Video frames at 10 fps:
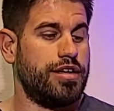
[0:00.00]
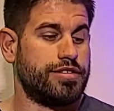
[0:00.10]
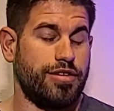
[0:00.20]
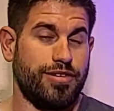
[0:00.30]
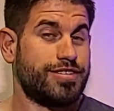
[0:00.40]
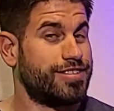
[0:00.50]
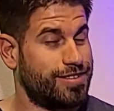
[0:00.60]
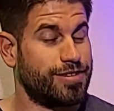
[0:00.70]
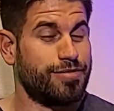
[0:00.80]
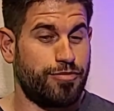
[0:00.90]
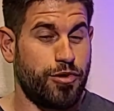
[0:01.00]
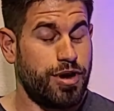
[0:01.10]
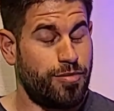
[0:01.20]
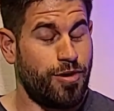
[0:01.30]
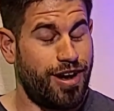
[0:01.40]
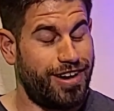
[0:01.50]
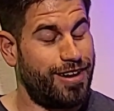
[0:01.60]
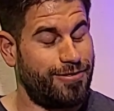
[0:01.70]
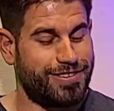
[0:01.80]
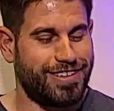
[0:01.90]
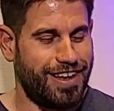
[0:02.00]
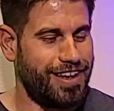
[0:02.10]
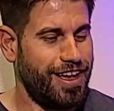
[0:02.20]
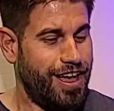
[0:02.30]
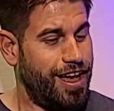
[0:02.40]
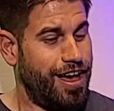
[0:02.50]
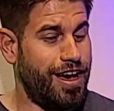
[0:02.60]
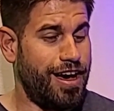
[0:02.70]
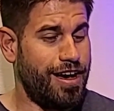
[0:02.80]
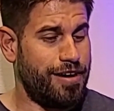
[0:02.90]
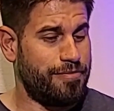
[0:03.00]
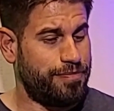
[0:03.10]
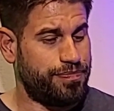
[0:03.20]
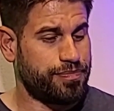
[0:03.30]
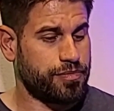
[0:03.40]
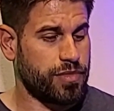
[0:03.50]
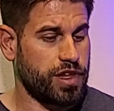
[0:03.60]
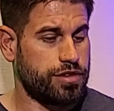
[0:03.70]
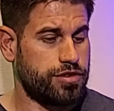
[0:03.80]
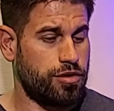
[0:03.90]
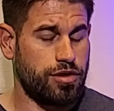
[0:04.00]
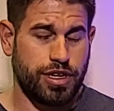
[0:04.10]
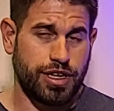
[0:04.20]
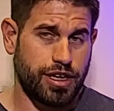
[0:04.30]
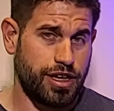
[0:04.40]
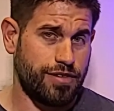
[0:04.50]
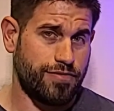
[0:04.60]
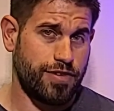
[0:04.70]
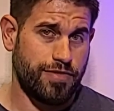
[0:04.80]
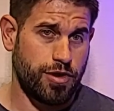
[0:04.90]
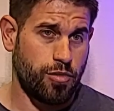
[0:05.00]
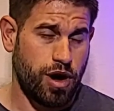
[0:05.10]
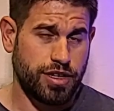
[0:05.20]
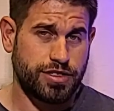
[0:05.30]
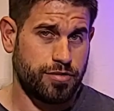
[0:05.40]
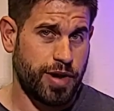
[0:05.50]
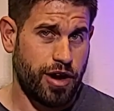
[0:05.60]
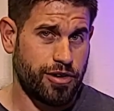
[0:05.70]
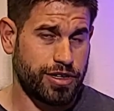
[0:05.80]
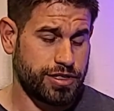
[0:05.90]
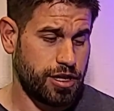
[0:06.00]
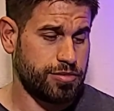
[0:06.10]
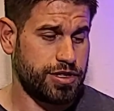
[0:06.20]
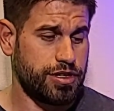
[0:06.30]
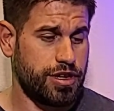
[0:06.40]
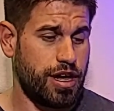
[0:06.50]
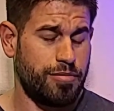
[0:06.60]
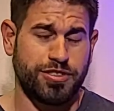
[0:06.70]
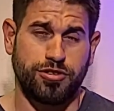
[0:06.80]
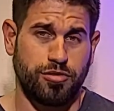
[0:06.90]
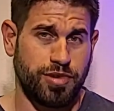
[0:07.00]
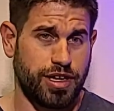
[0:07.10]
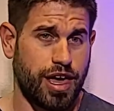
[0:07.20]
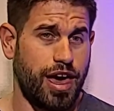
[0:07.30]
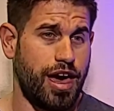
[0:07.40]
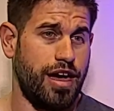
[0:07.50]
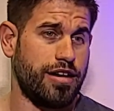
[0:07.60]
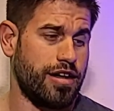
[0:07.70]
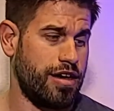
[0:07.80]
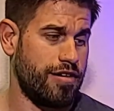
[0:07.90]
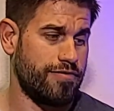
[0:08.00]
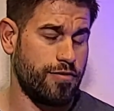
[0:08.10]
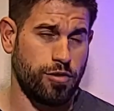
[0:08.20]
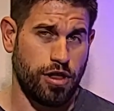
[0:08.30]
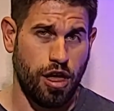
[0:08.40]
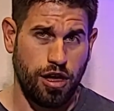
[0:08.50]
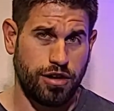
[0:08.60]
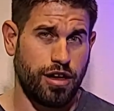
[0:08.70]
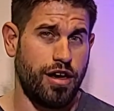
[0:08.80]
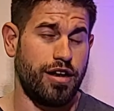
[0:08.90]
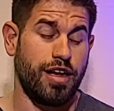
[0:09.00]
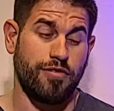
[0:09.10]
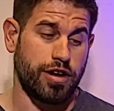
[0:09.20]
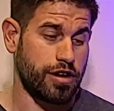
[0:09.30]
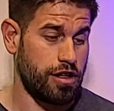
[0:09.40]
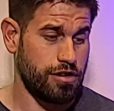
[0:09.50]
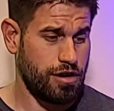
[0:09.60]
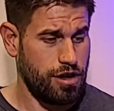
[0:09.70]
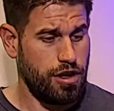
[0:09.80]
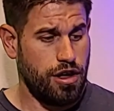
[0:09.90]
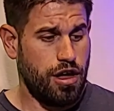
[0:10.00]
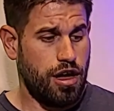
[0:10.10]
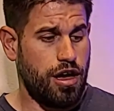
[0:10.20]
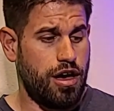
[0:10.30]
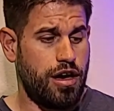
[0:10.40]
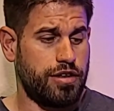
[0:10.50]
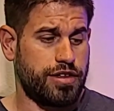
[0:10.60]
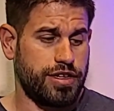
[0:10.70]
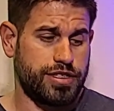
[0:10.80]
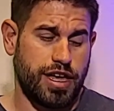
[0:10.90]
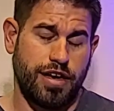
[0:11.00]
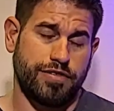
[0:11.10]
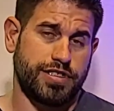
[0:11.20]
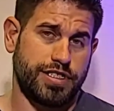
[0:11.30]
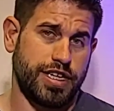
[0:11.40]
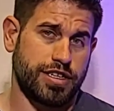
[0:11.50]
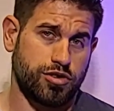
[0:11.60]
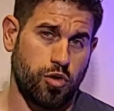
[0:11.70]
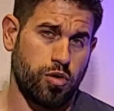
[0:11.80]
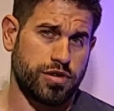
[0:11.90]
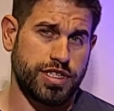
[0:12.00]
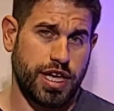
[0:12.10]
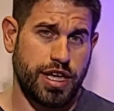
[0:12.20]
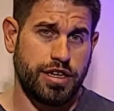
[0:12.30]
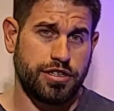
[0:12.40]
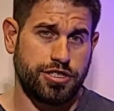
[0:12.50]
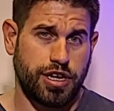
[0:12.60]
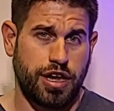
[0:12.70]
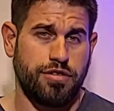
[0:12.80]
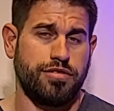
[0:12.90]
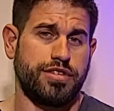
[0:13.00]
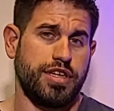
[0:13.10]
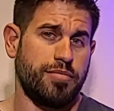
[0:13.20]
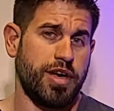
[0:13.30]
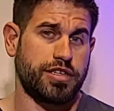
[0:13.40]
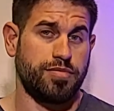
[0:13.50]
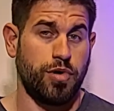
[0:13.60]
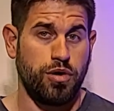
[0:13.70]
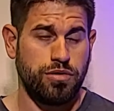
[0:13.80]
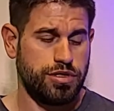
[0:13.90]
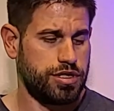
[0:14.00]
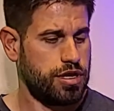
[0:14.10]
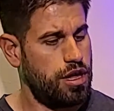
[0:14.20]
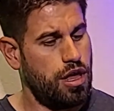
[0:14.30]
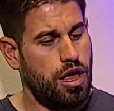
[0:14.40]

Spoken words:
So it's pretty bright, I would say. Totaling in 50 watts of power consumption, I'm assuming at full on every color. It does have 6 or 10 channel DMX modes.